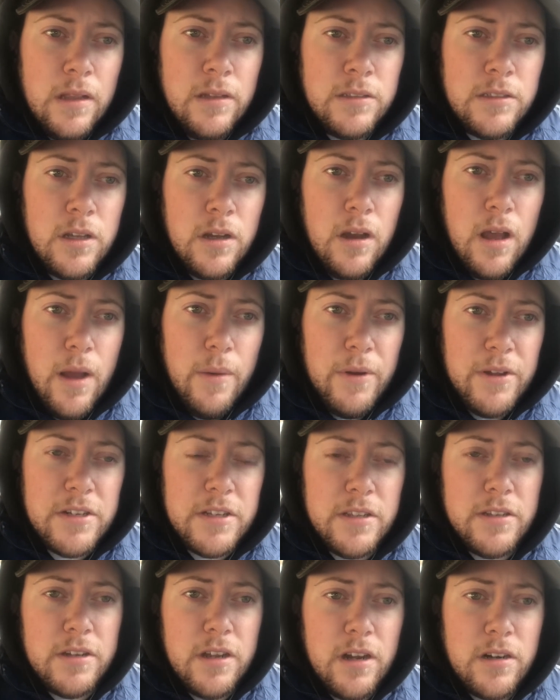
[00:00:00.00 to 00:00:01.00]
So I went
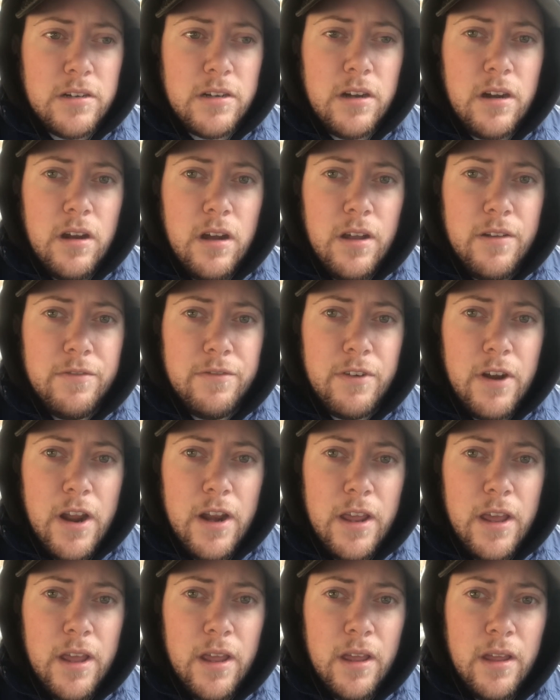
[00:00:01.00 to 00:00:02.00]
to the doctor on
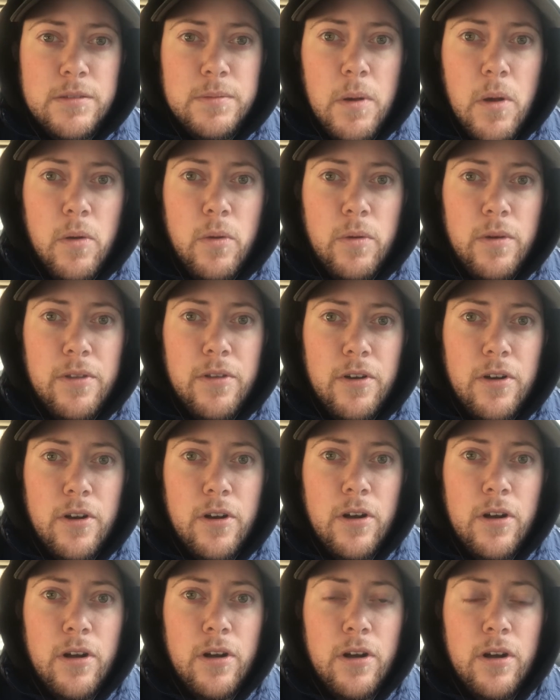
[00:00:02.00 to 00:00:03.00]
Friday, spoke with
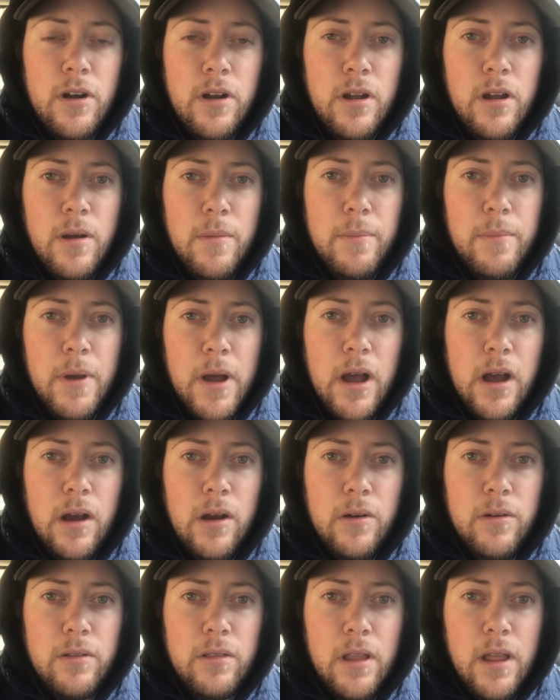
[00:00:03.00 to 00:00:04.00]
her
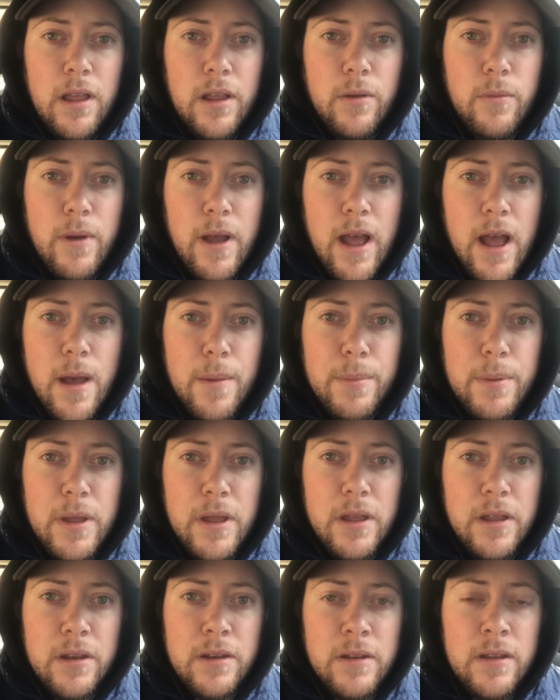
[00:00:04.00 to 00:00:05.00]
about like what
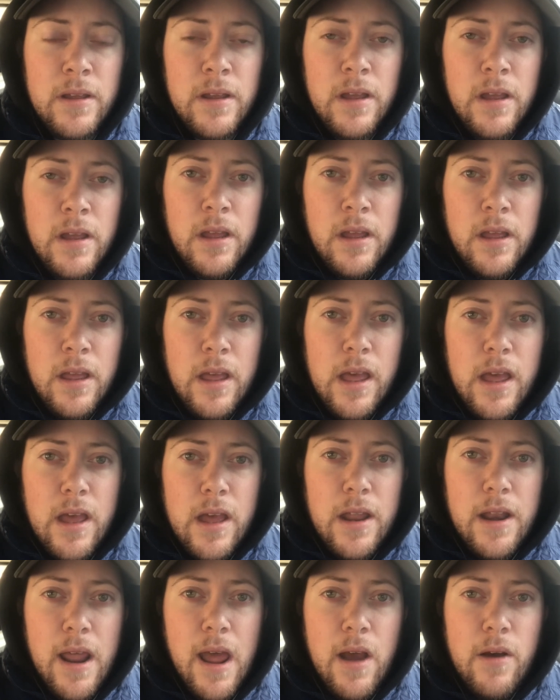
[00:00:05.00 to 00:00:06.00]
happened
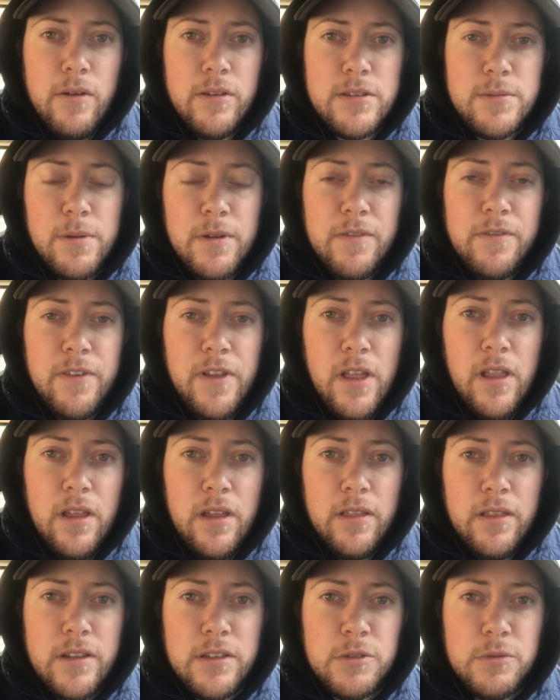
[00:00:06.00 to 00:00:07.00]
and how it's been
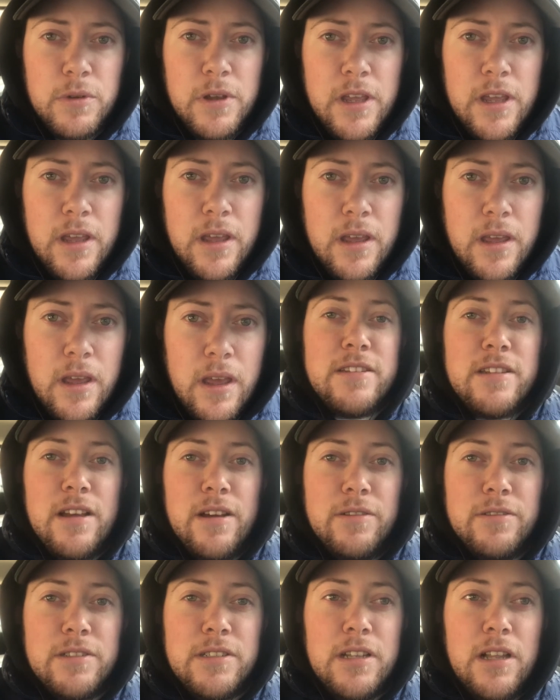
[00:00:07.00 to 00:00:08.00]
feeling this week.
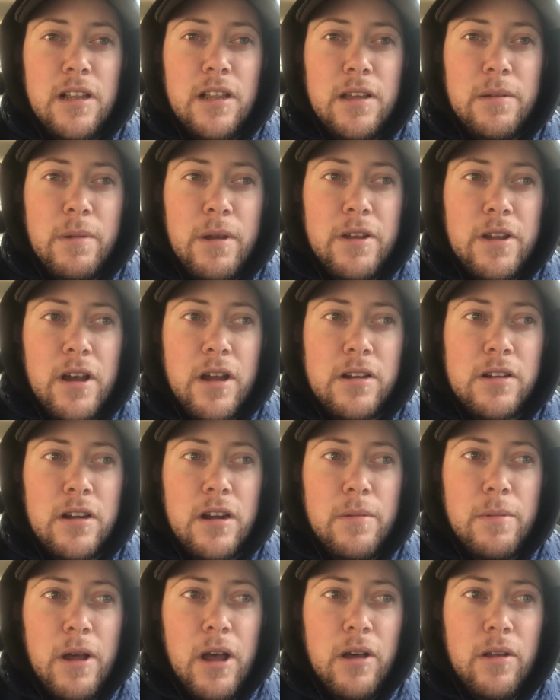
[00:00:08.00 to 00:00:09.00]
I was telling my doctor
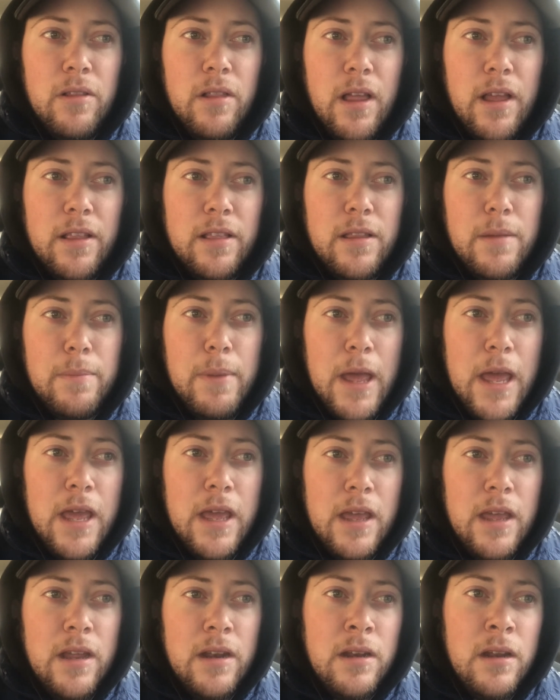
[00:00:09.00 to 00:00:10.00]
about like the
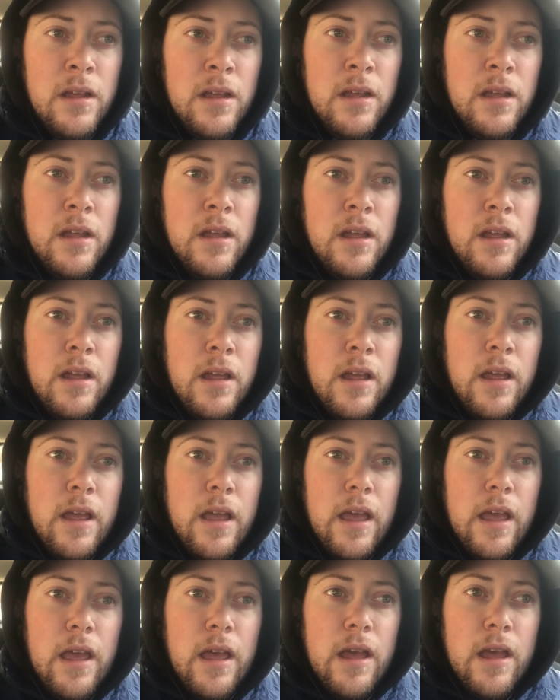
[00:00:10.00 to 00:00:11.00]
pain
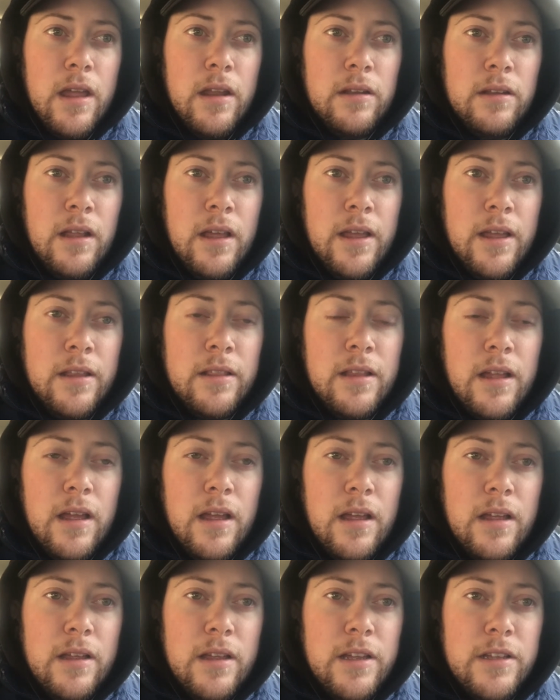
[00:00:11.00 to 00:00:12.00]
and like
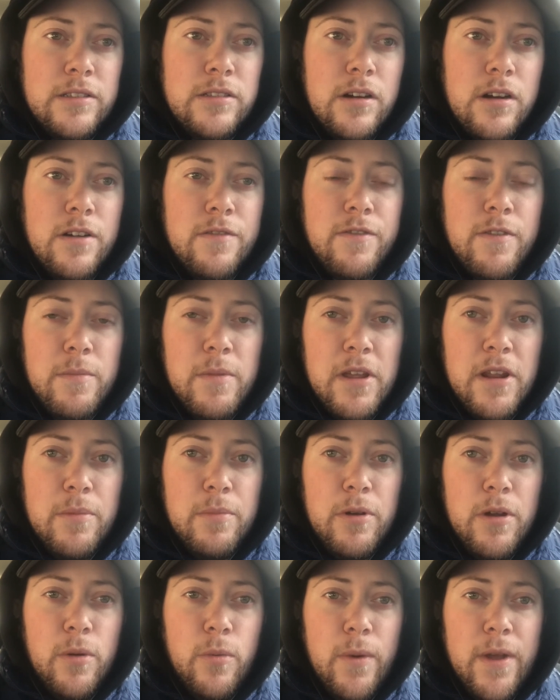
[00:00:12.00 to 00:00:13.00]
that it's hard for me to
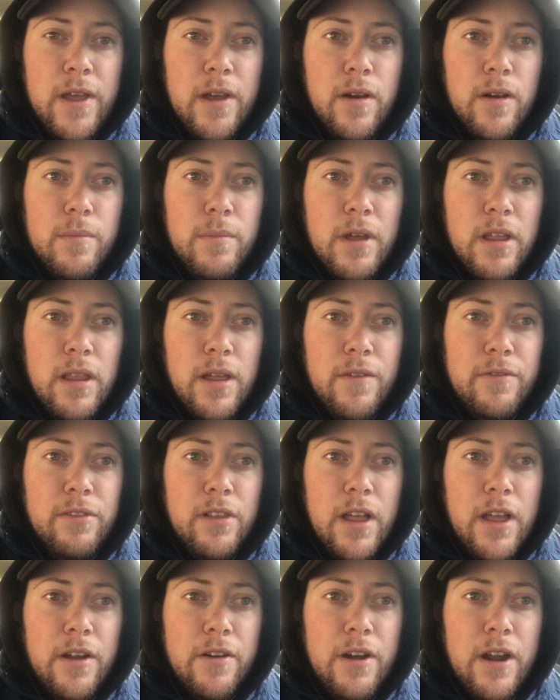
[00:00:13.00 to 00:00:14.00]
put weight on my left
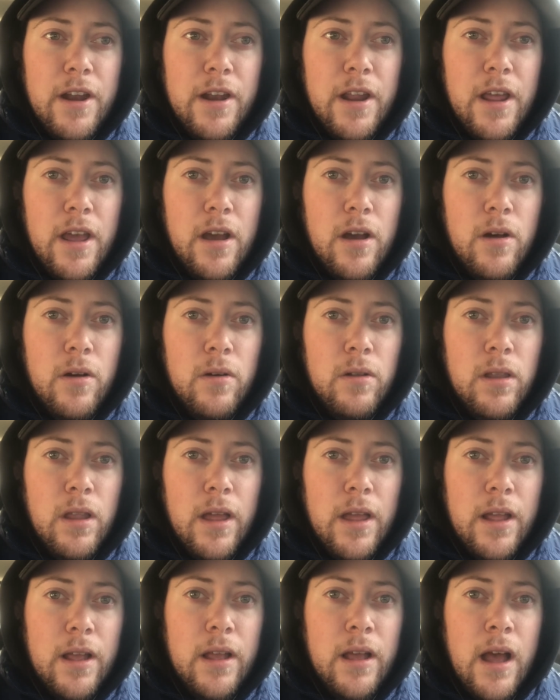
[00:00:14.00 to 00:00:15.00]
leg right now.
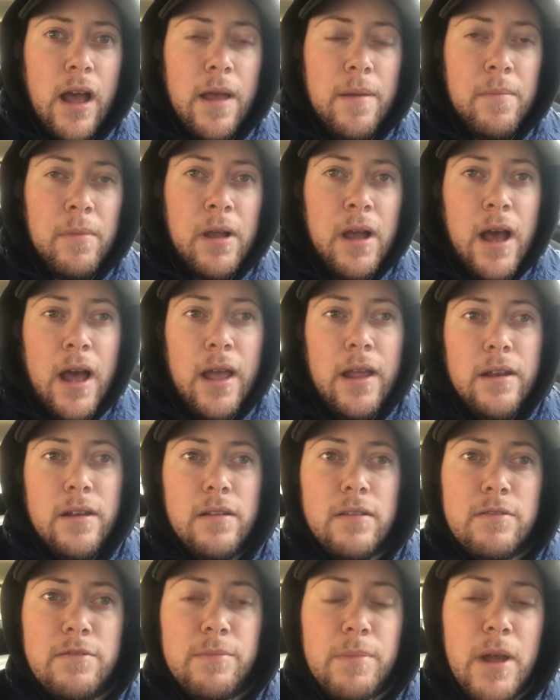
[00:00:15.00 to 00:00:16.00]
Like I'm kind
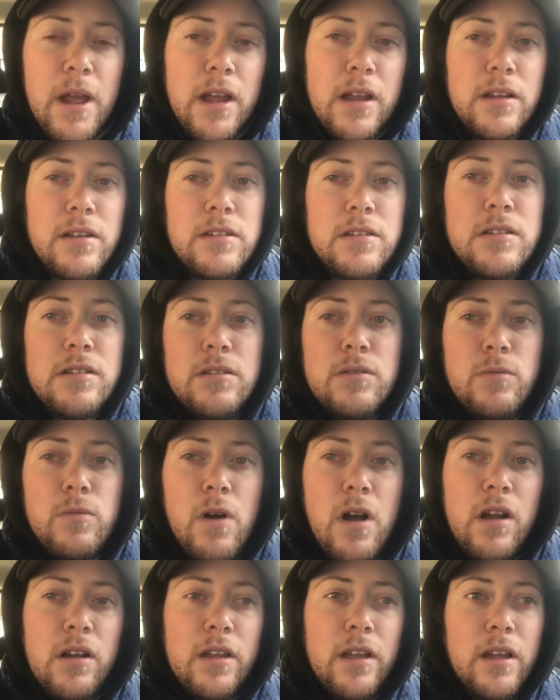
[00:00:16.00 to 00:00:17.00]
of back to
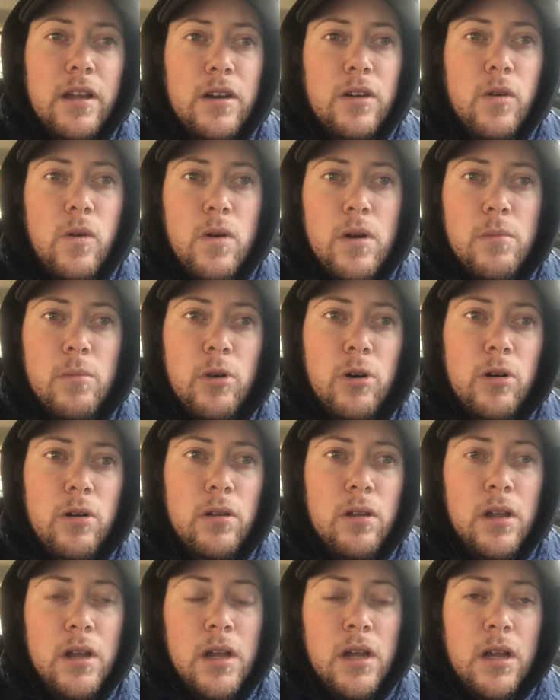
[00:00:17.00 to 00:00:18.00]
walking
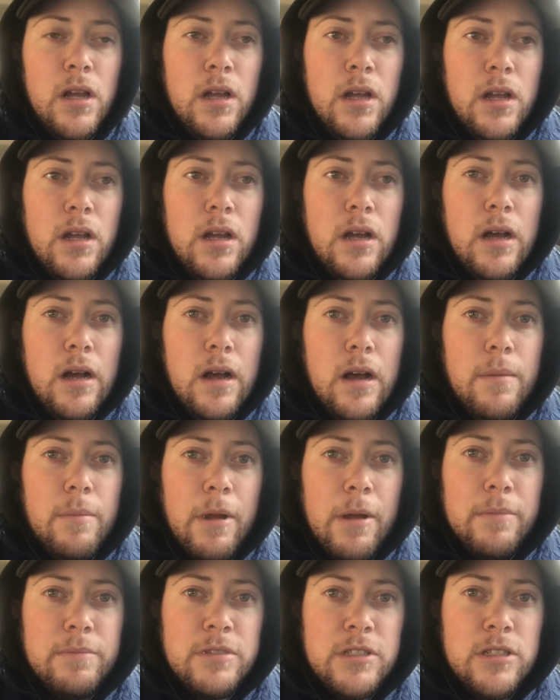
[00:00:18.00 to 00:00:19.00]
normal.
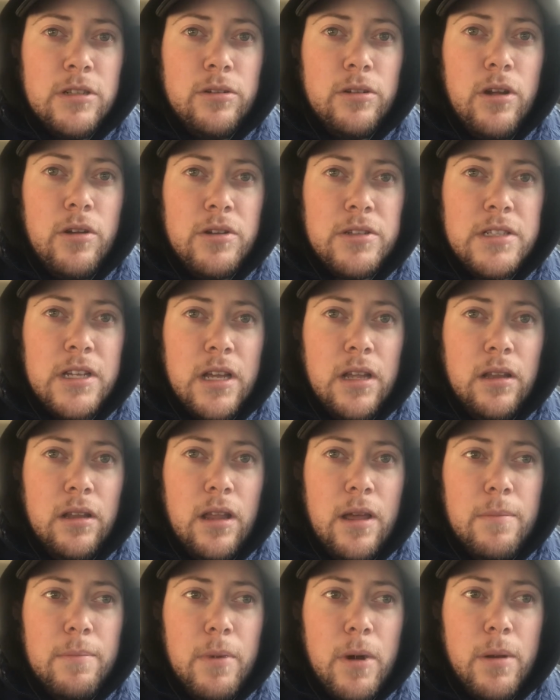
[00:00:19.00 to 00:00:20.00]
I'm still noticing a
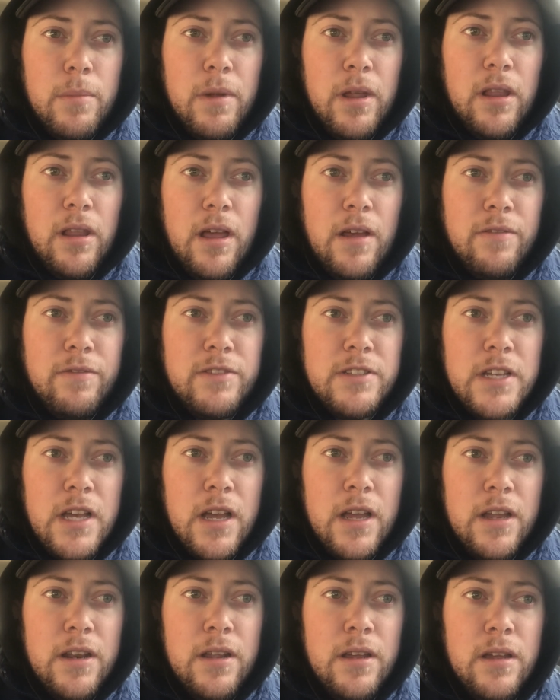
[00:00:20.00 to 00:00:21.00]
limp on my left
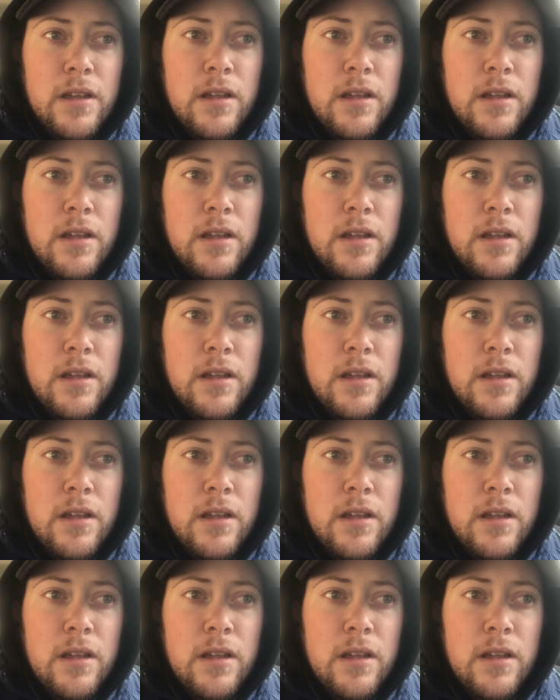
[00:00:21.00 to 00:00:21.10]
side